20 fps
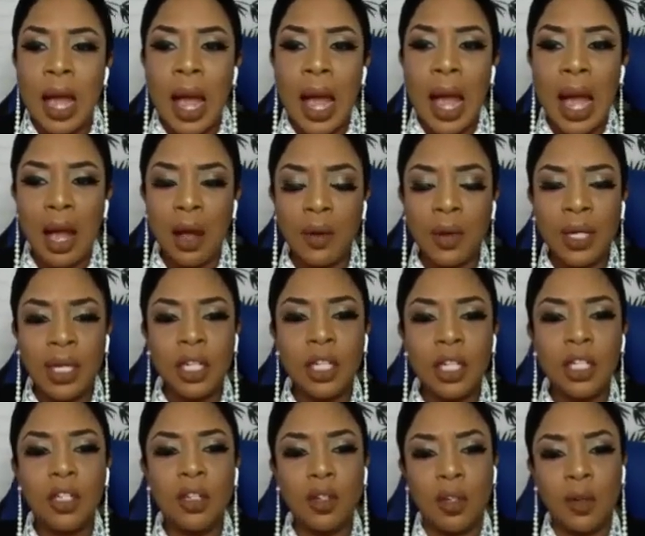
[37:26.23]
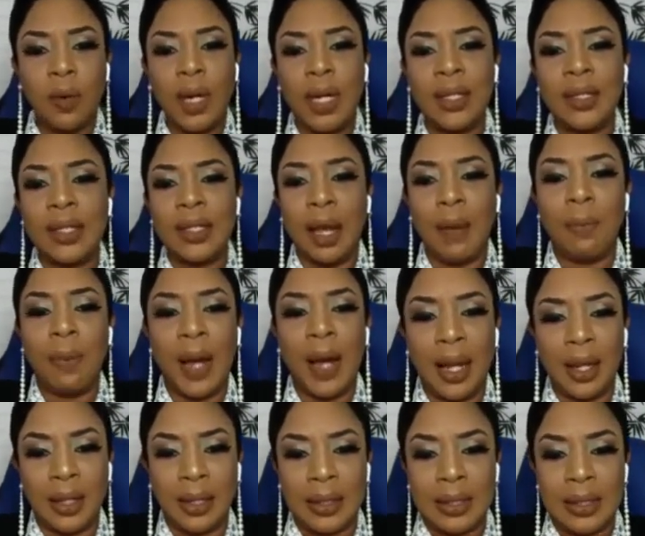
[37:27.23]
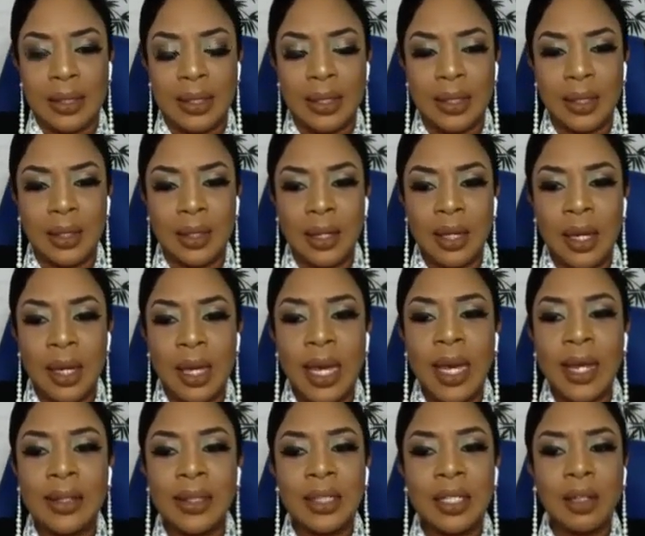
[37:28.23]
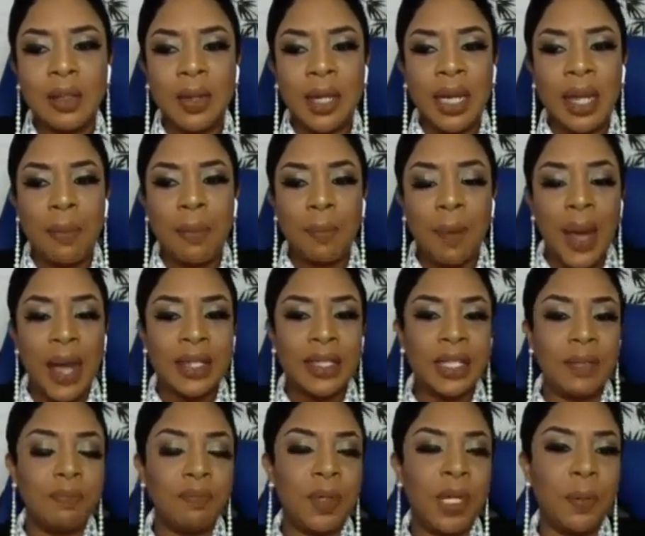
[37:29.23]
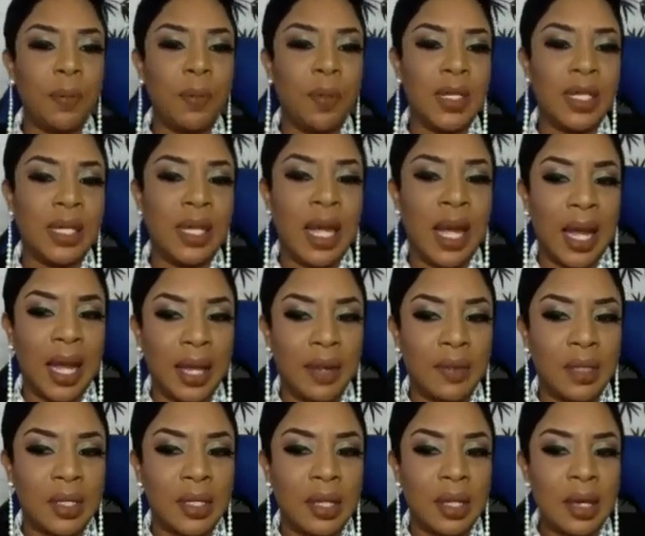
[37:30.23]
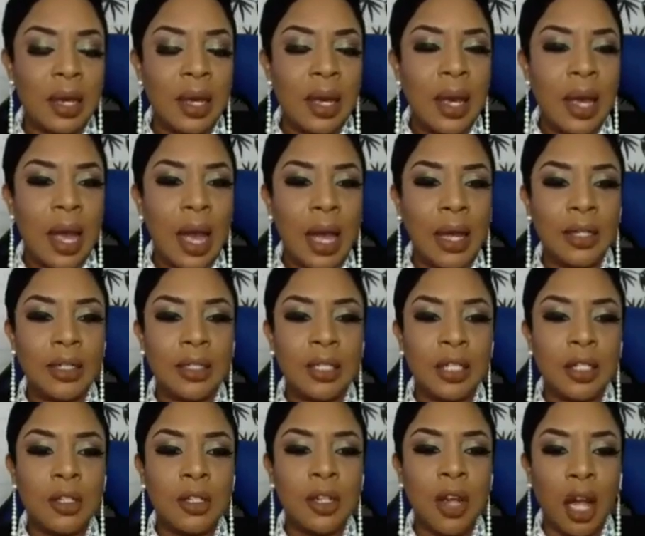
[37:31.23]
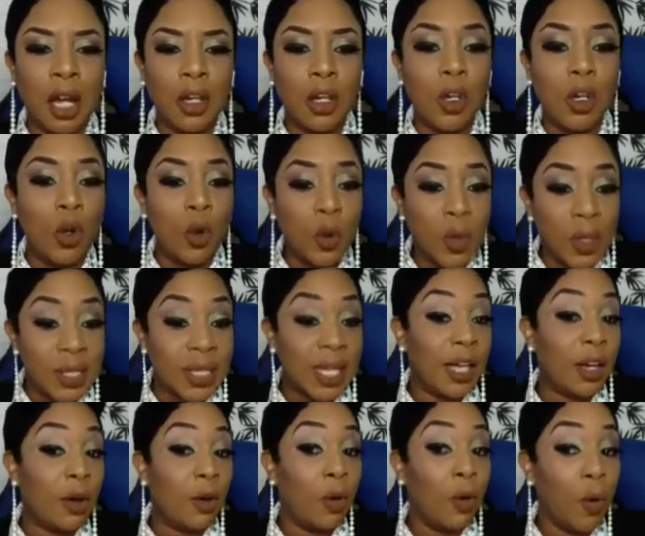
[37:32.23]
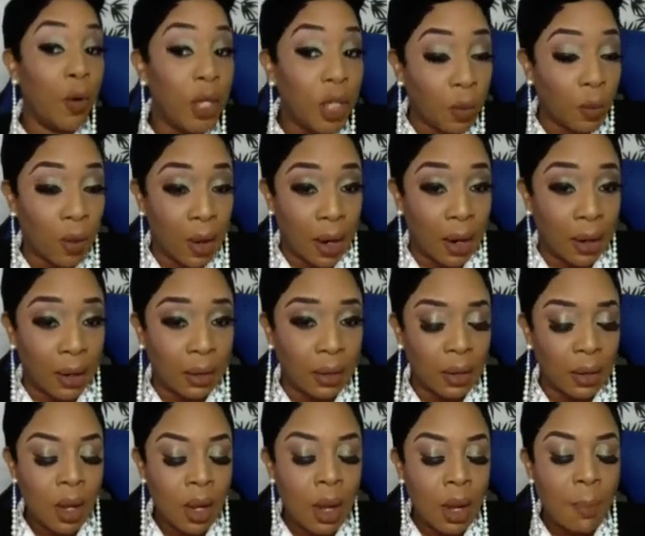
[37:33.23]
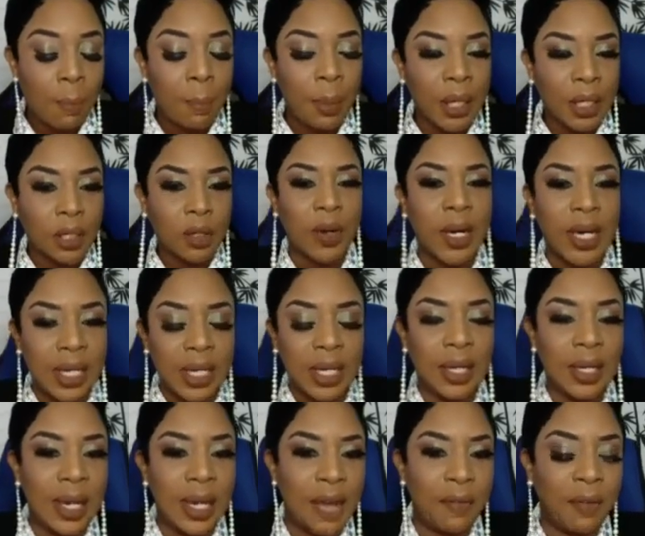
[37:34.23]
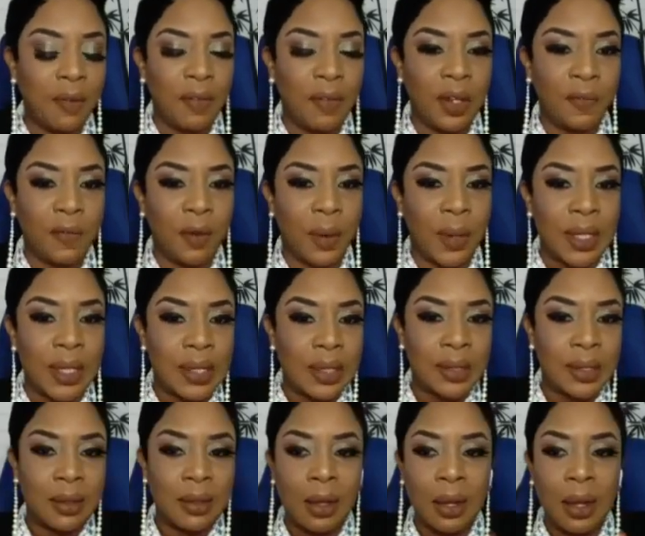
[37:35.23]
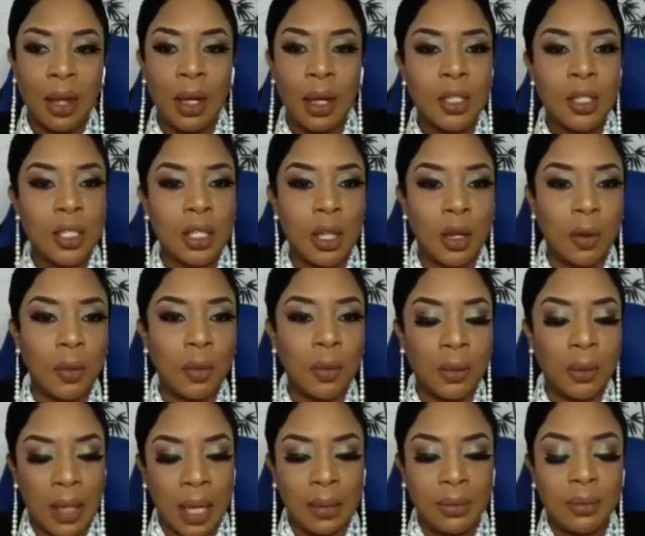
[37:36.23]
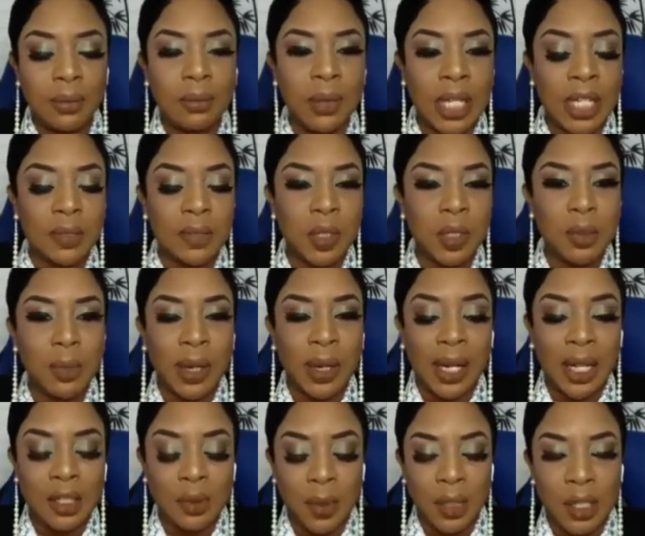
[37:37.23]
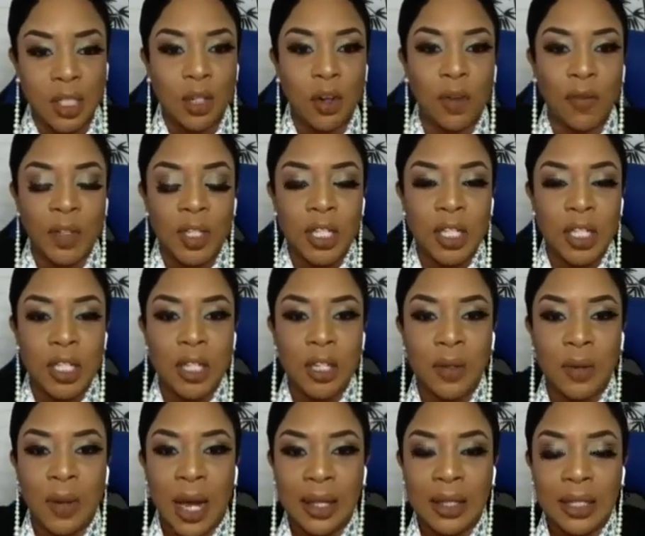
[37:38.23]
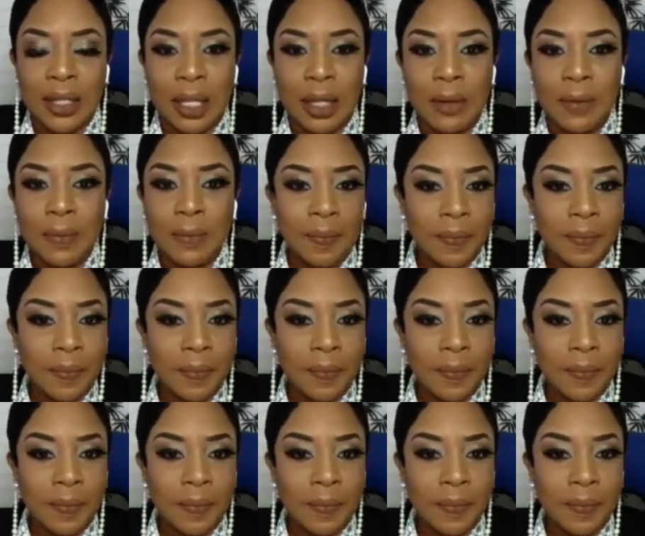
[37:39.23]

How can you create that balance and still impacting people's lives and not losing who you are, but creating a life of influence? So that takes me to my next question. Over to you, Arthie.